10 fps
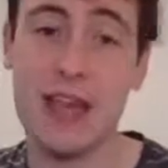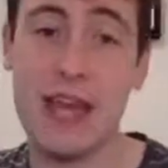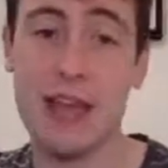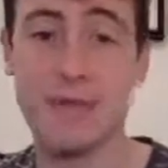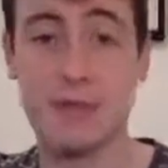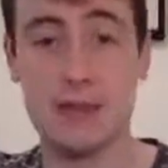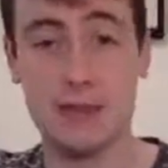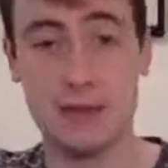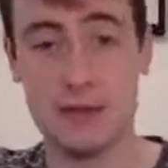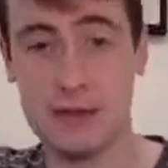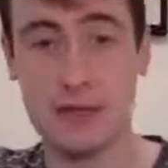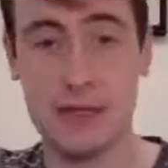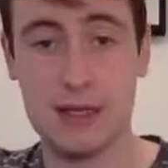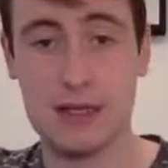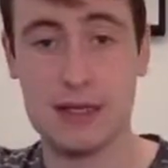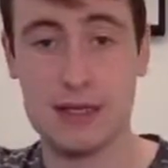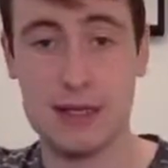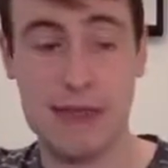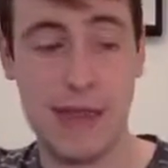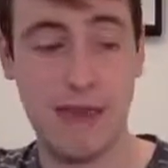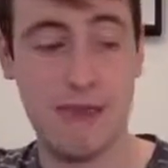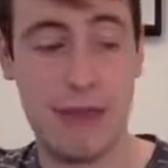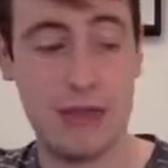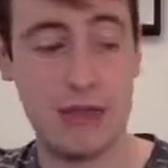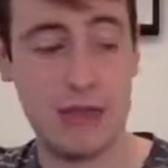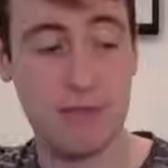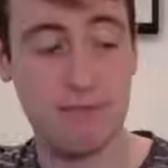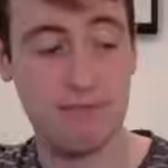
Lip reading: there to get F major.